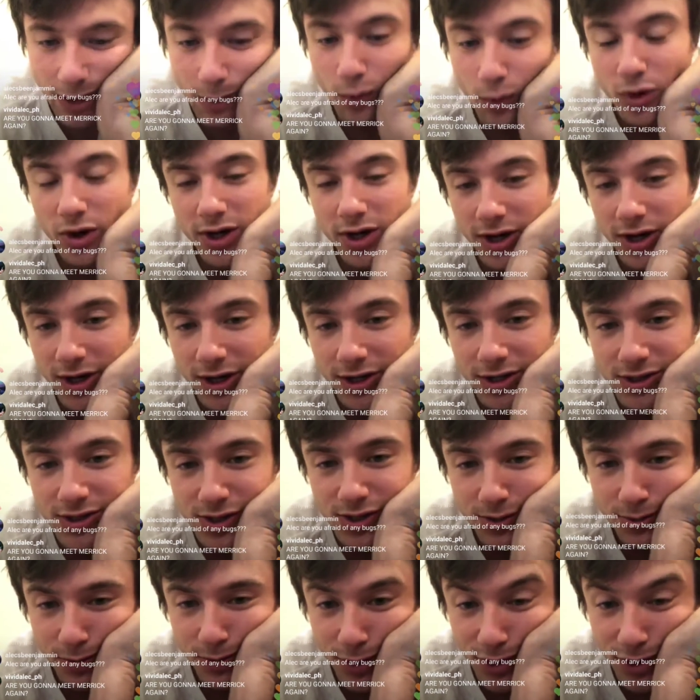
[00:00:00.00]
I'm working on
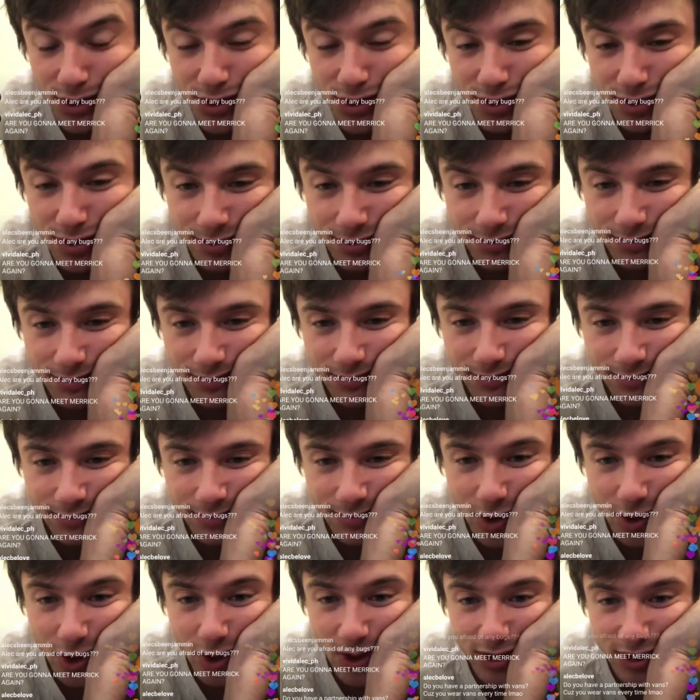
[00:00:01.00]
some merch.
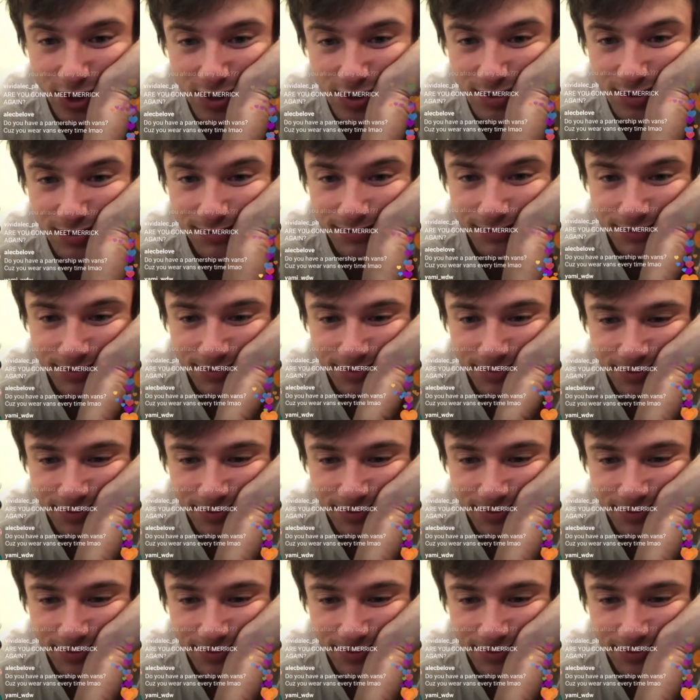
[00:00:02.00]
Hoodies.